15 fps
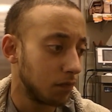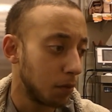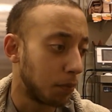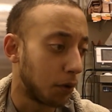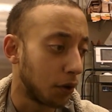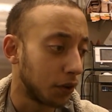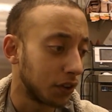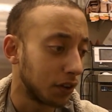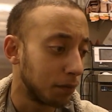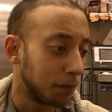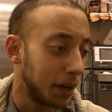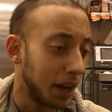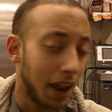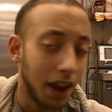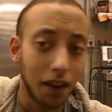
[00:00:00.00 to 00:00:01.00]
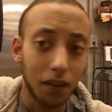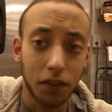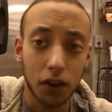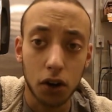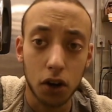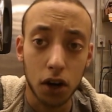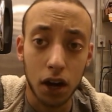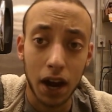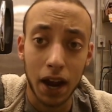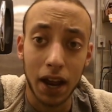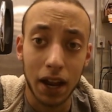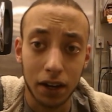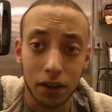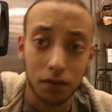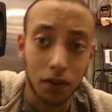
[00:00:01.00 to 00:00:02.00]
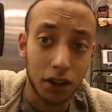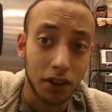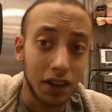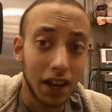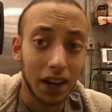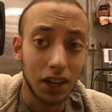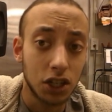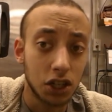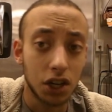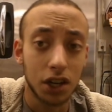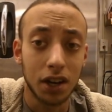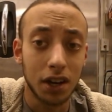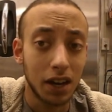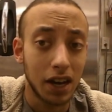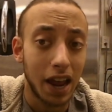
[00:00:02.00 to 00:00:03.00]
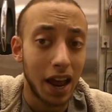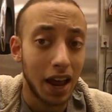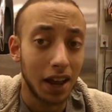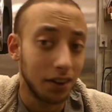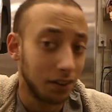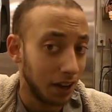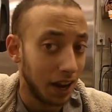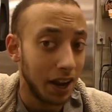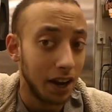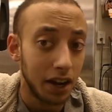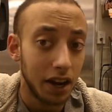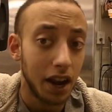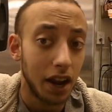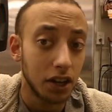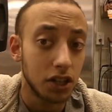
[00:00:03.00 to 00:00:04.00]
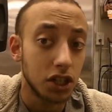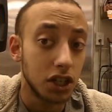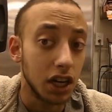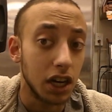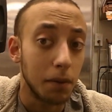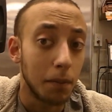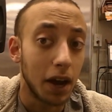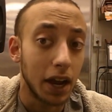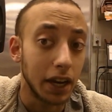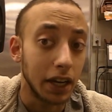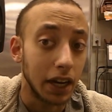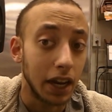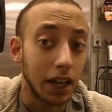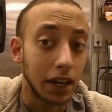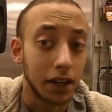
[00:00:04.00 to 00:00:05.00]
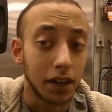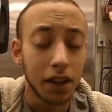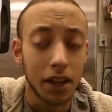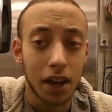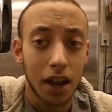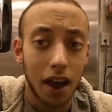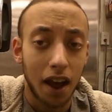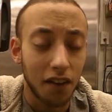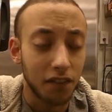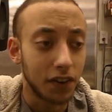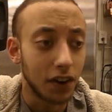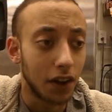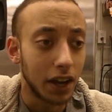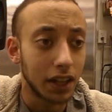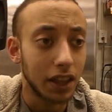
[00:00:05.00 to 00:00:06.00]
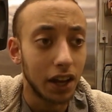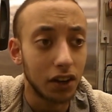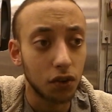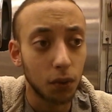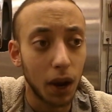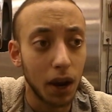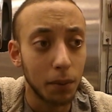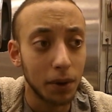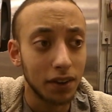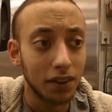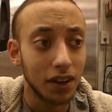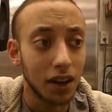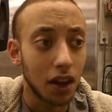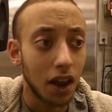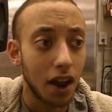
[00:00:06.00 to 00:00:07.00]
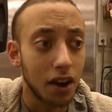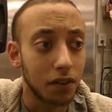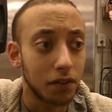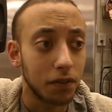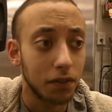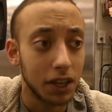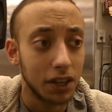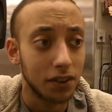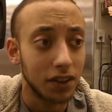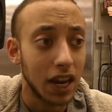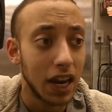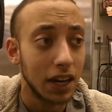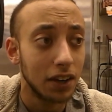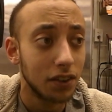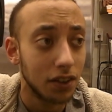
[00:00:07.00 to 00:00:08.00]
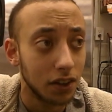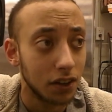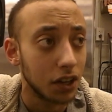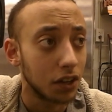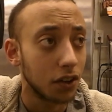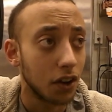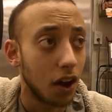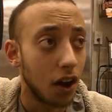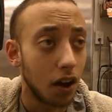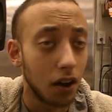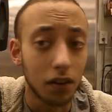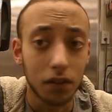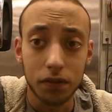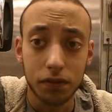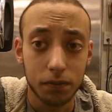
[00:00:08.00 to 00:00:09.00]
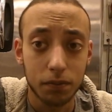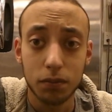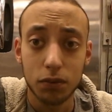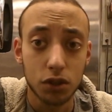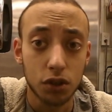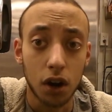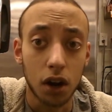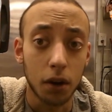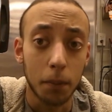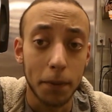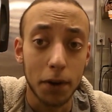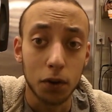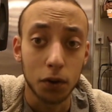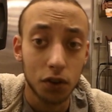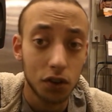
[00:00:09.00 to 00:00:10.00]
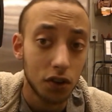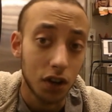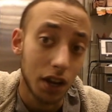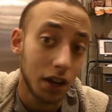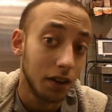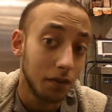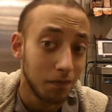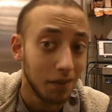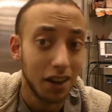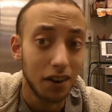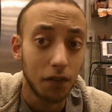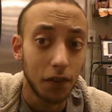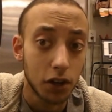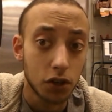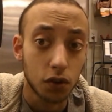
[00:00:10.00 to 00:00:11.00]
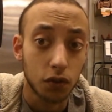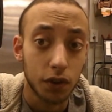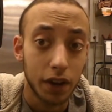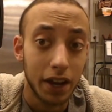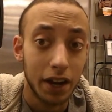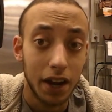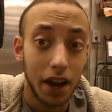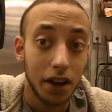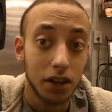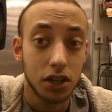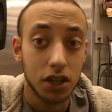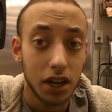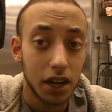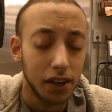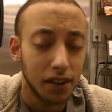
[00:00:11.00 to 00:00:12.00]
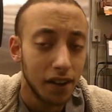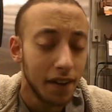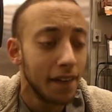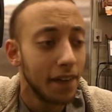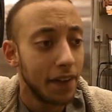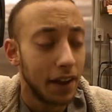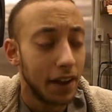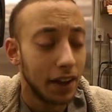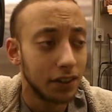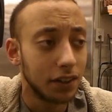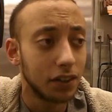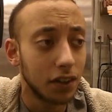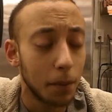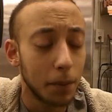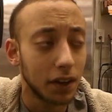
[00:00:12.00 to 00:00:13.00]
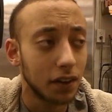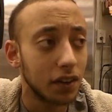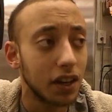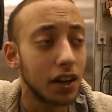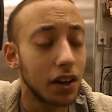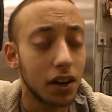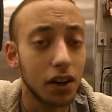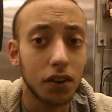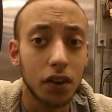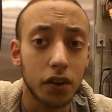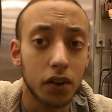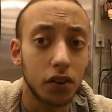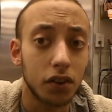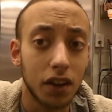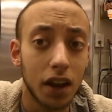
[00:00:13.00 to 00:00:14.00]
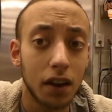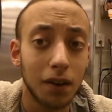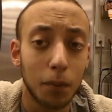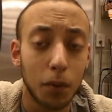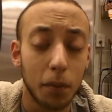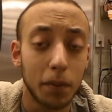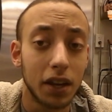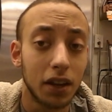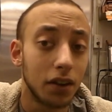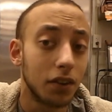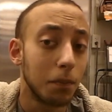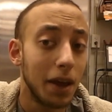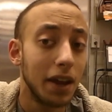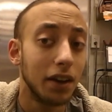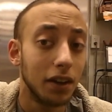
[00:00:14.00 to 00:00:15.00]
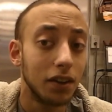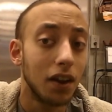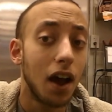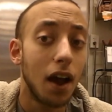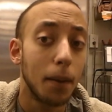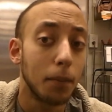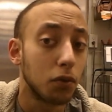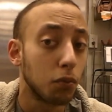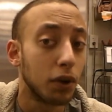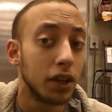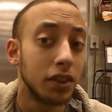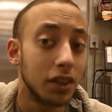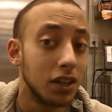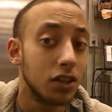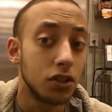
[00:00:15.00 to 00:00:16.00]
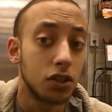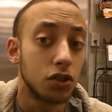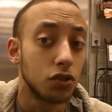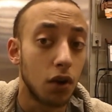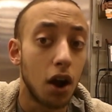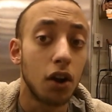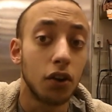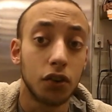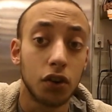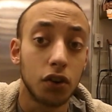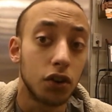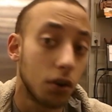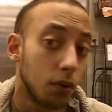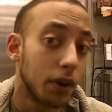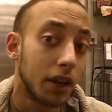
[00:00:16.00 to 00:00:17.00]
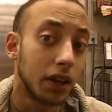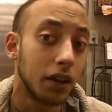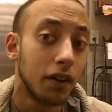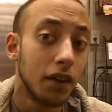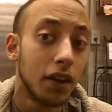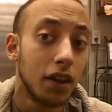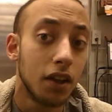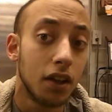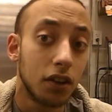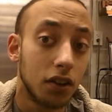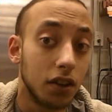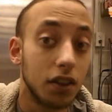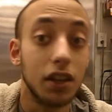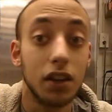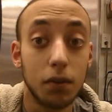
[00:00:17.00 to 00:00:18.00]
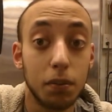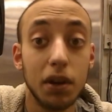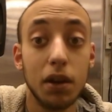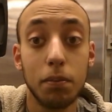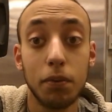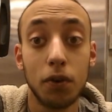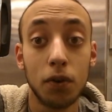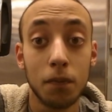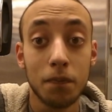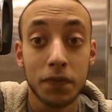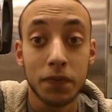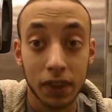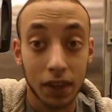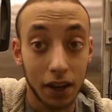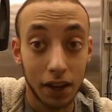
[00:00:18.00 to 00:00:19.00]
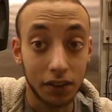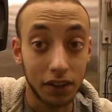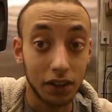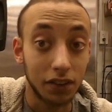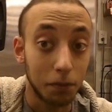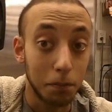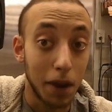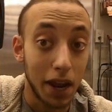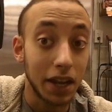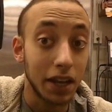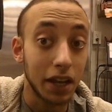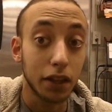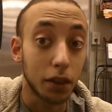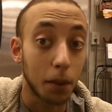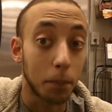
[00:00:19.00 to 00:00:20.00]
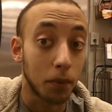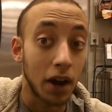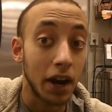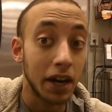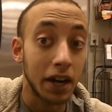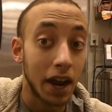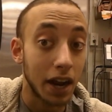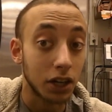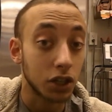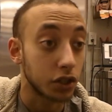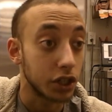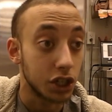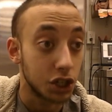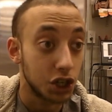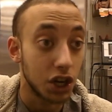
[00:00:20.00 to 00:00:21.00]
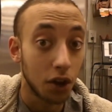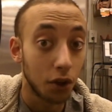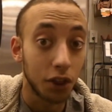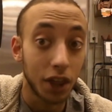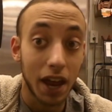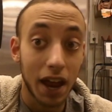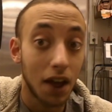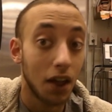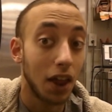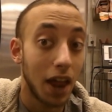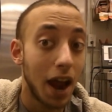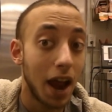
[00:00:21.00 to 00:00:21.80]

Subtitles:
impulsive behavior and addiction as ADHD might. And I feel like that's why we see a lot of these cases of drug abuse in individuals with ADHD. And to some extent it is understandable, because many times what these drugs are doing to these people is it's making the brain actually chill the hell